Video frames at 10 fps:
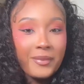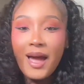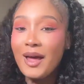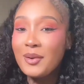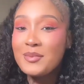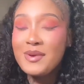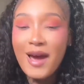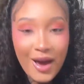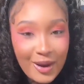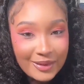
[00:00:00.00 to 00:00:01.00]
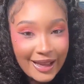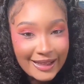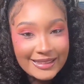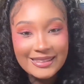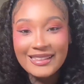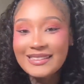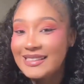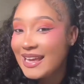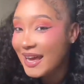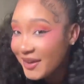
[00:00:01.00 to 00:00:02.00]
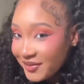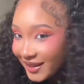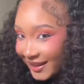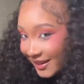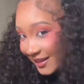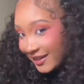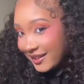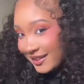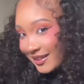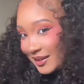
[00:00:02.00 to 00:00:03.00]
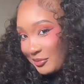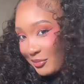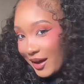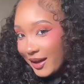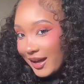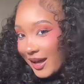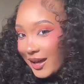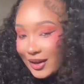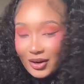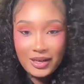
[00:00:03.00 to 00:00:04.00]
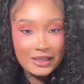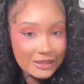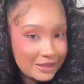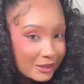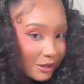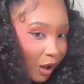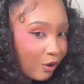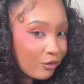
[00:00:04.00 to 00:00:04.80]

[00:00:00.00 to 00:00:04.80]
I don't know, like it's just giving. My hair is so